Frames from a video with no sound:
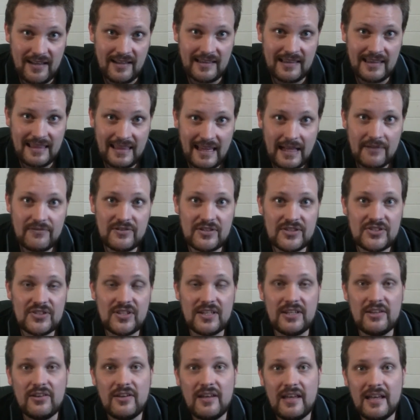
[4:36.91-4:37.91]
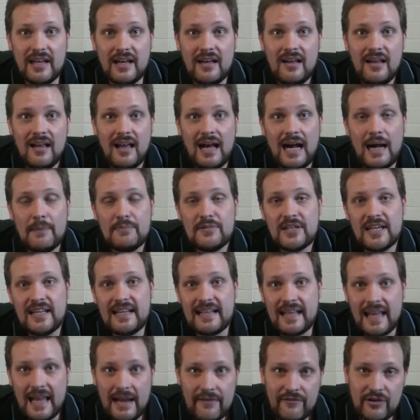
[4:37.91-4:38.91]
I'd love to see you here,
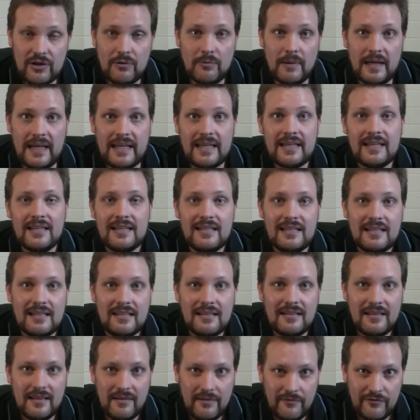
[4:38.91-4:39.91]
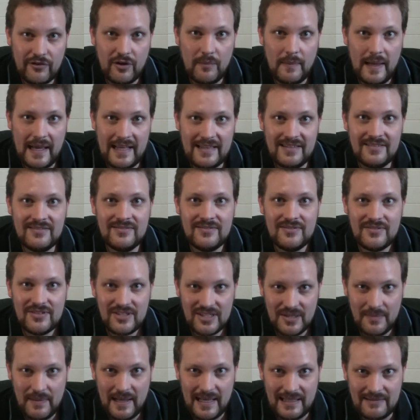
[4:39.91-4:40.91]
updating every week from Ed
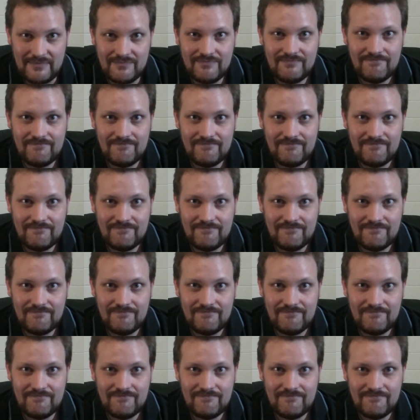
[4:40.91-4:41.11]
to Med.